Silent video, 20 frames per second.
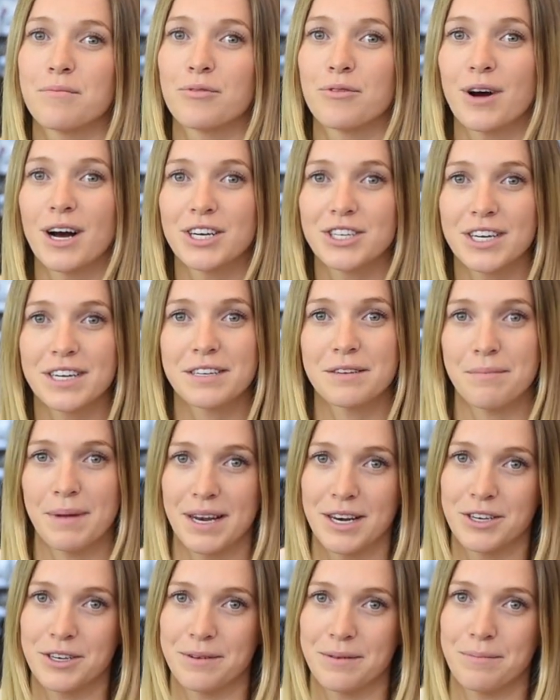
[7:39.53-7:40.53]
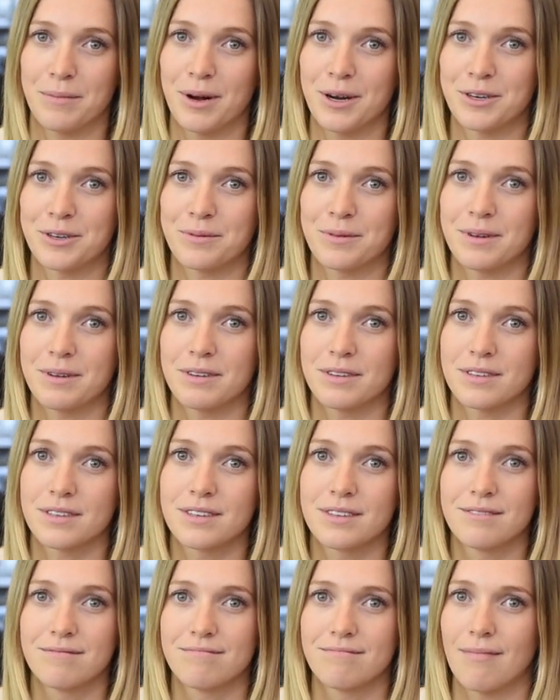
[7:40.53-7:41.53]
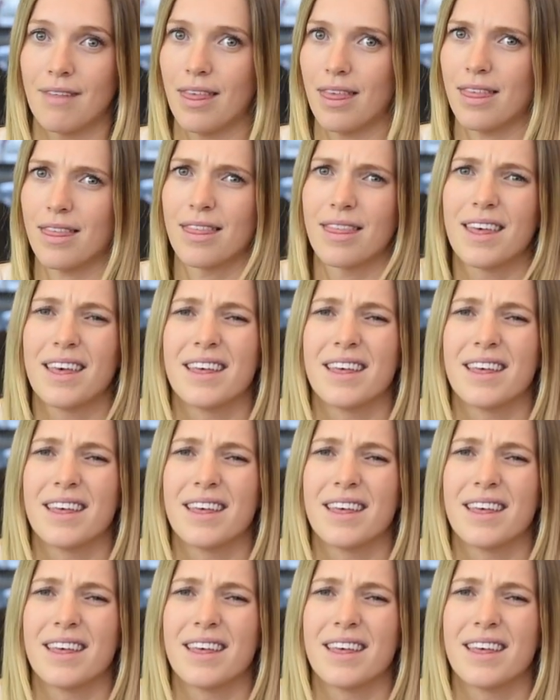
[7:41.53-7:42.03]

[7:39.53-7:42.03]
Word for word: and project management modules. Ugh,